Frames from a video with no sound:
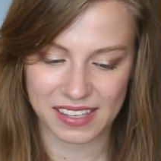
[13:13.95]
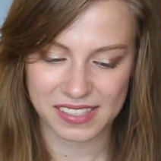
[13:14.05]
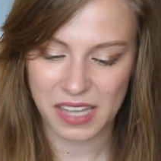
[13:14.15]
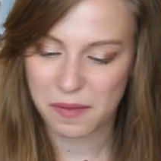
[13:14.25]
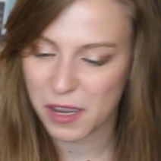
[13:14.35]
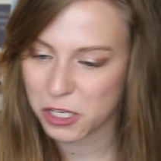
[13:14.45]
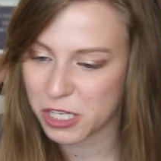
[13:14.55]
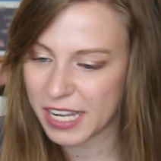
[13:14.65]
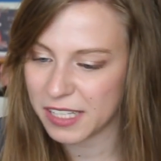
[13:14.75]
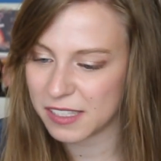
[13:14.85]
Some
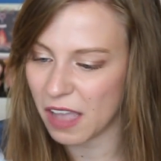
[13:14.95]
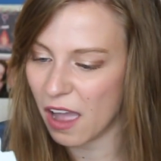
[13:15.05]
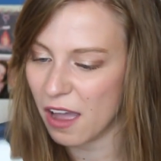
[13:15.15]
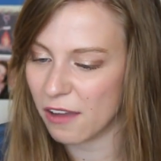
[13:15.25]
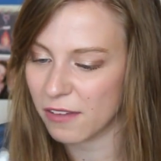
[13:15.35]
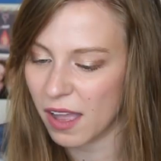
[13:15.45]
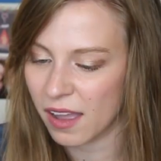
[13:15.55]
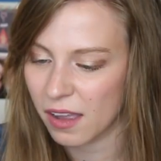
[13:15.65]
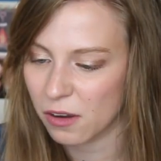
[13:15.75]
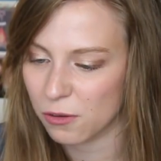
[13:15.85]
sheets
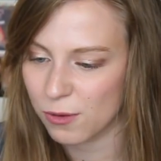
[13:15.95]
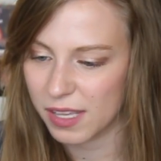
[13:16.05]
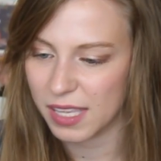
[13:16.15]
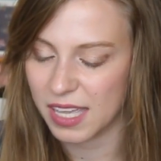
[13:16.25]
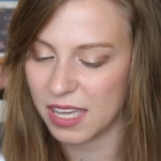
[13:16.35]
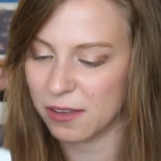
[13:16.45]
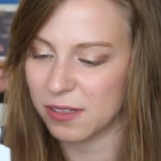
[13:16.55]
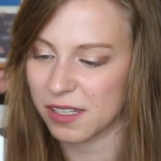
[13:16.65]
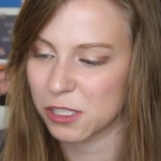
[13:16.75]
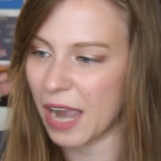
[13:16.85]
of really
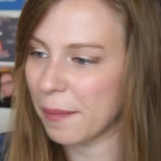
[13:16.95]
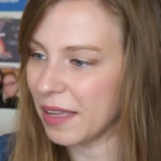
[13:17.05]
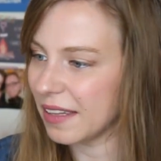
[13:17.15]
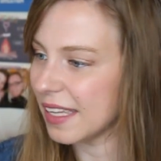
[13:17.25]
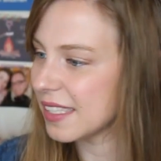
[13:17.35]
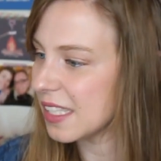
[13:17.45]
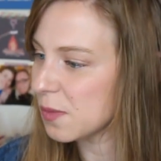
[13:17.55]
cute shopping lists.